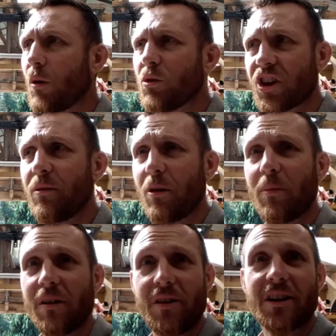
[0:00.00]
which gave me a
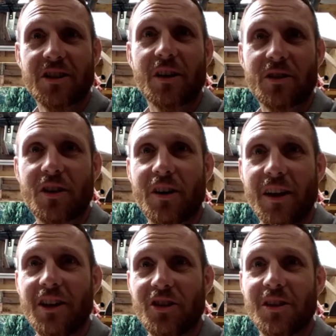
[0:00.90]
bit of air
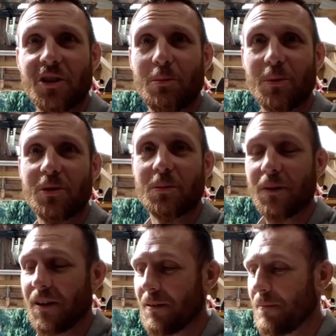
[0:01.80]
circulation, I suppose.
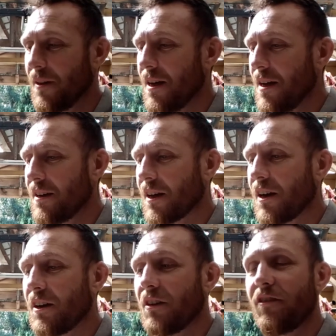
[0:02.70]
But it
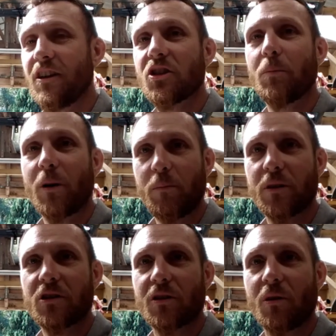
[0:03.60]
kind of defeats the
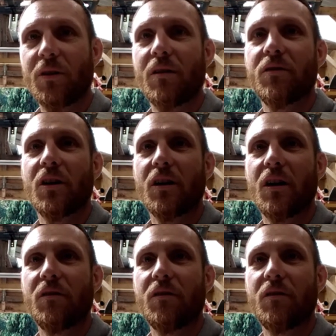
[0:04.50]
purpose of having a